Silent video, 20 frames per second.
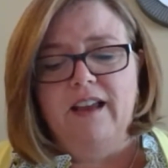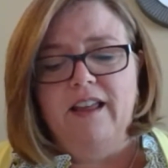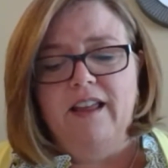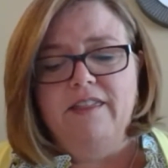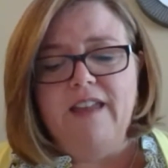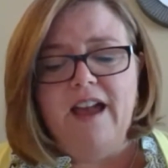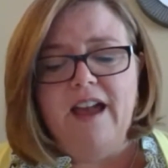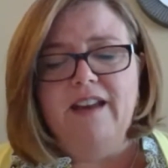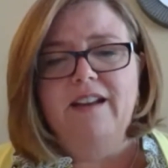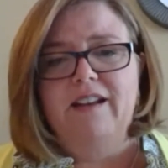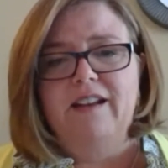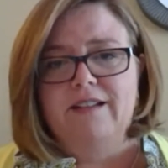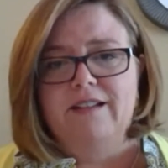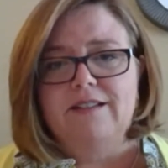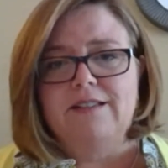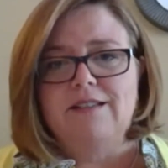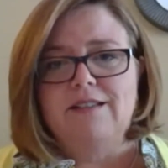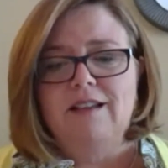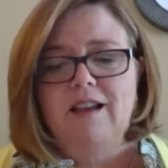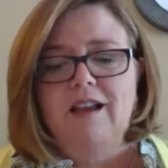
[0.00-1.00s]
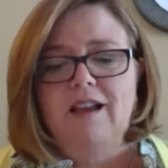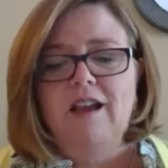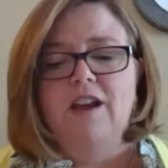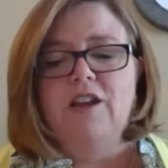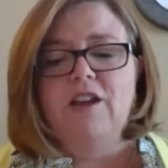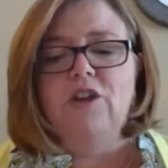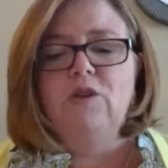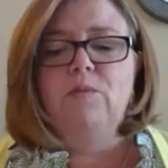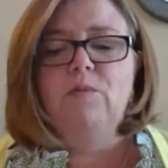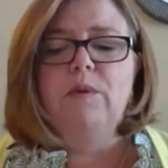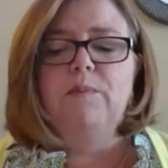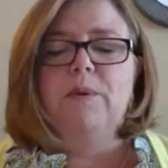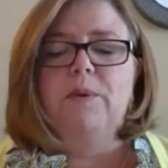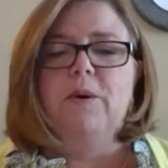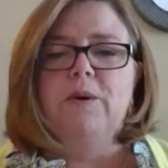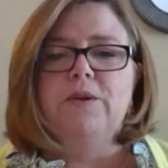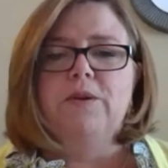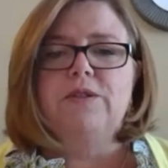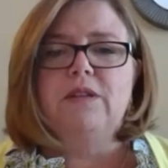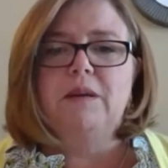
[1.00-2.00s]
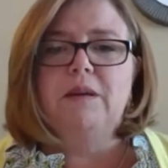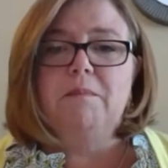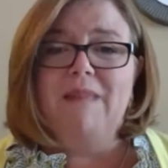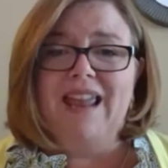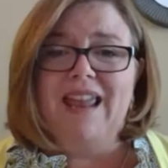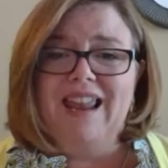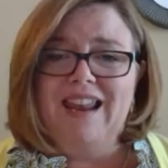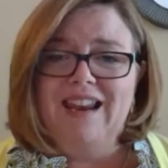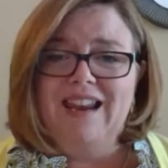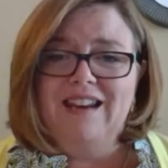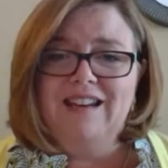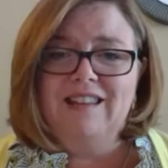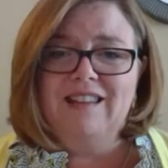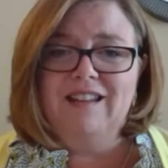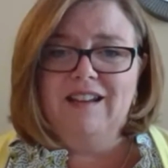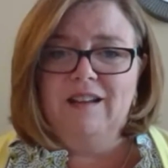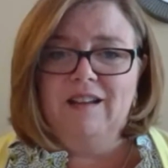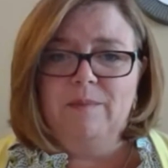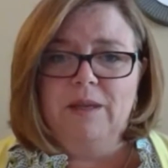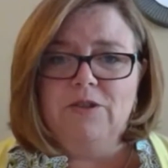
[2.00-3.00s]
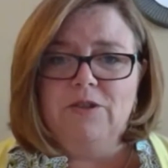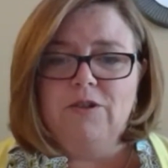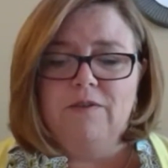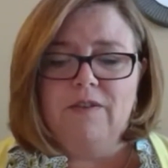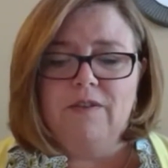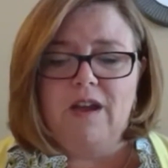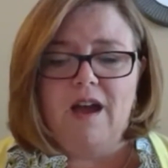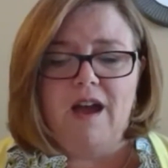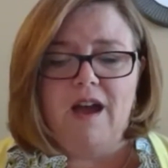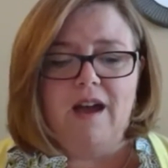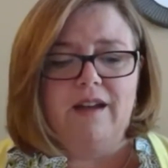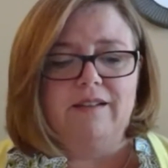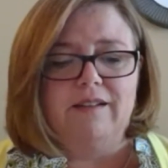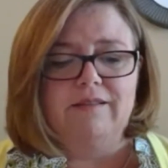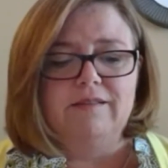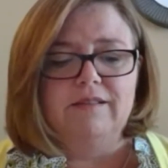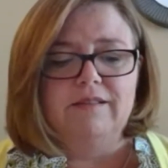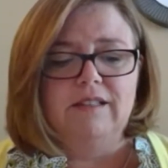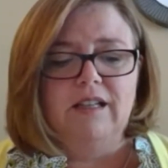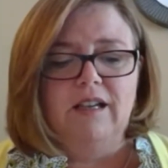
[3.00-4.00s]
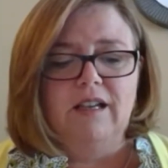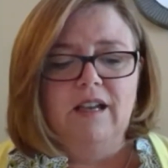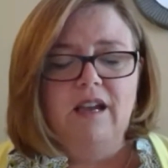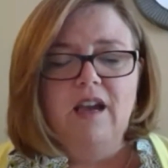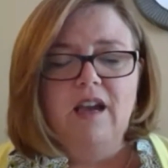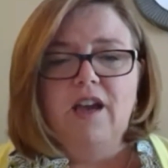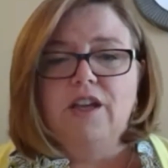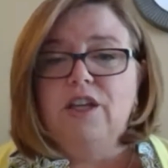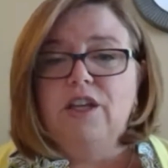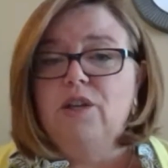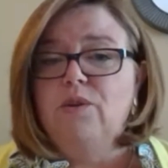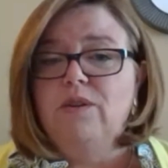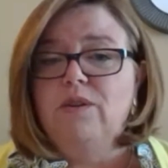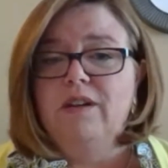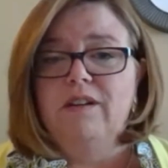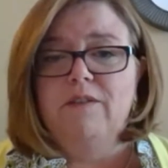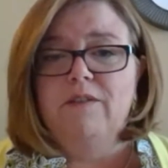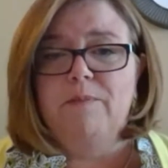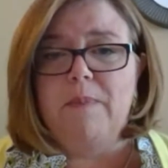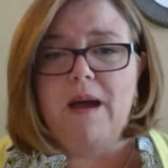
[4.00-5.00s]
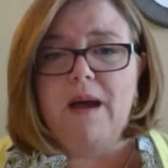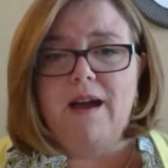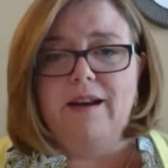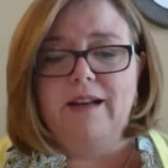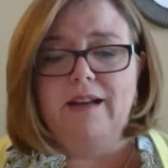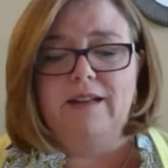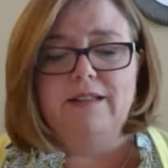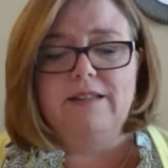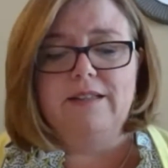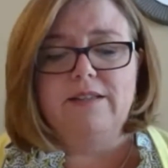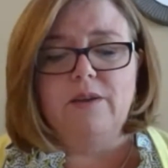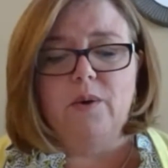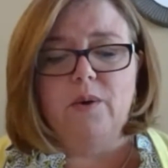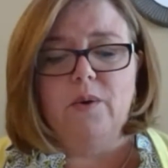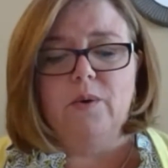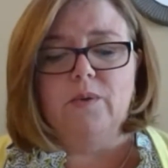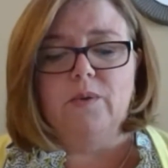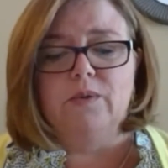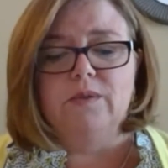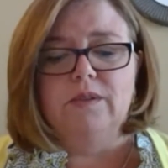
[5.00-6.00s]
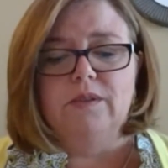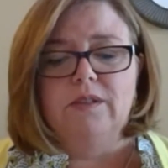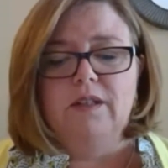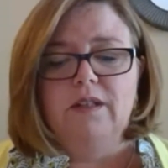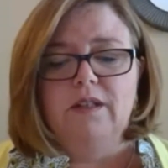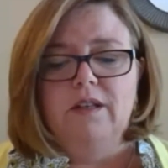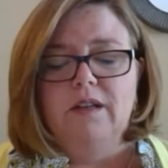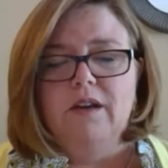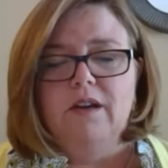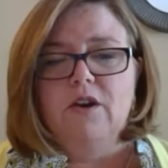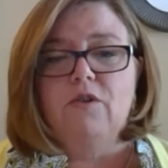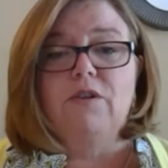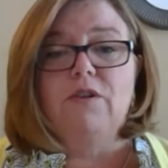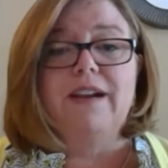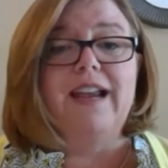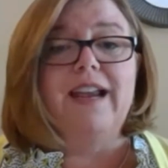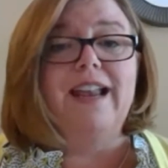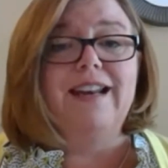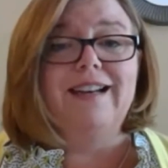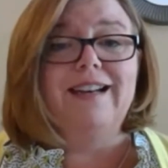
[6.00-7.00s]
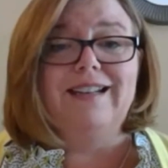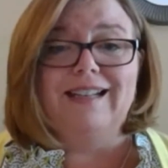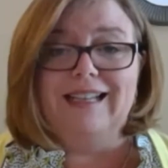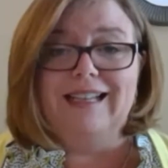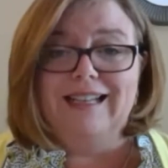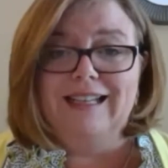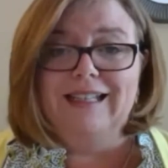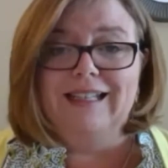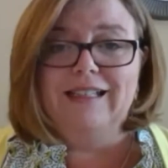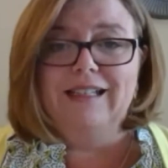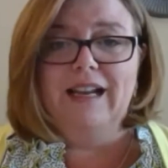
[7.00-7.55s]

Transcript: That is, a human person made in the image of God, a union of body and soul, created in